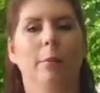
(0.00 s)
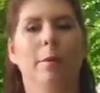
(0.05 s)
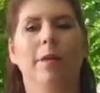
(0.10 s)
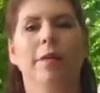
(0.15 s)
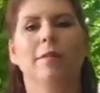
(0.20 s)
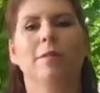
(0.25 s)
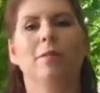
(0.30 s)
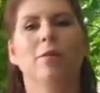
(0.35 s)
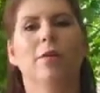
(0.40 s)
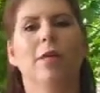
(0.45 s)

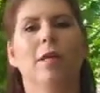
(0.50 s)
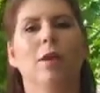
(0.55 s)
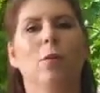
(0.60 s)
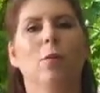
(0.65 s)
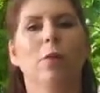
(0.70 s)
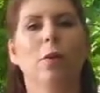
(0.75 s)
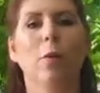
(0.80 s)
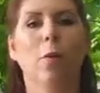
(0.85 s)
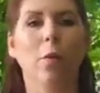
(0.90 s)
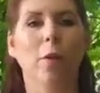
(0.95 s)
because they're the
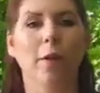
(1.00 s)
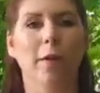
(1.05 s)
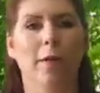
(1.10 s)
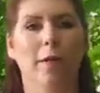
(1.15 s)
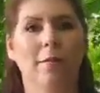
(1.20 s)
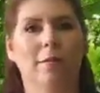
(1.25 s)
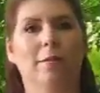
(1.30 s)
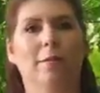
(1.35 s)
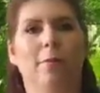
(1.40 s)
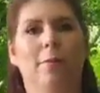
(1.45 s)
only
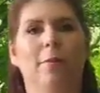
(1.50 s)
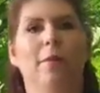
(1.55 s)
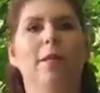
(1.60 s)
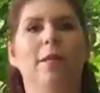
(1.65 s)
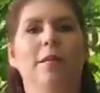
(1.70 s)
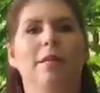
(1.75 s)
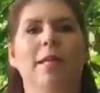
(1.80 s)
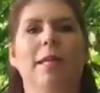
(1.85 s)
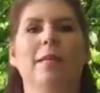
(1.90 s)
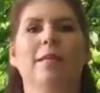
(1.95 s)
organism
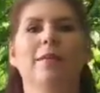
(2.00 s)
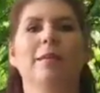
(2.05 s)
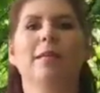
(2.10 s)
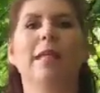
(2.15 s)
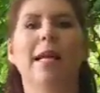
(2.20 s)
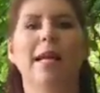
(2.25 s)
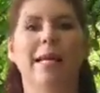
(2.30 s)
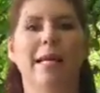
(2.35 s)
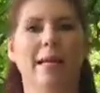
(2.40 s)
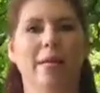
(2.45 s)
that takes
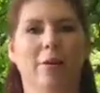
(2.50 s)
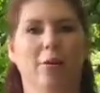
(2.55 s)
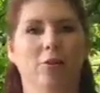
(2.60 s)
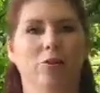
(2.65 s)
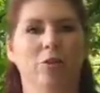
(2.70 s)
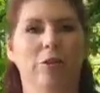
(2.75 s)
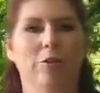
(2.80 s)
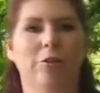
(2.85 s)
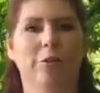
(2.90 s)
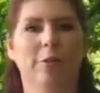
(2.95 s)
light
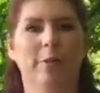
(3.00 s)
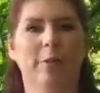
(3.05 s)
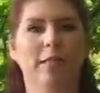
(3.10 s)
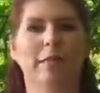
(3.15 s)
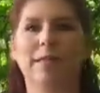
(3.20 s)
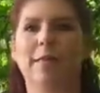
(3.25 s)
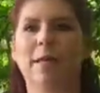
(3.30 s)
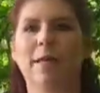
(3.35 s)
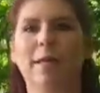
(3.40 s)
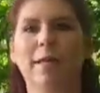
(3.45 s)
energy from the
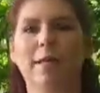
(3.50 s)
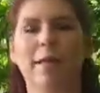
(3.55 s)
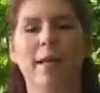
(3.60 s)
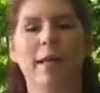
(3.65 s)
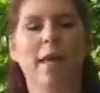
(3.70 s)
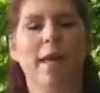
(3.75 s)
sun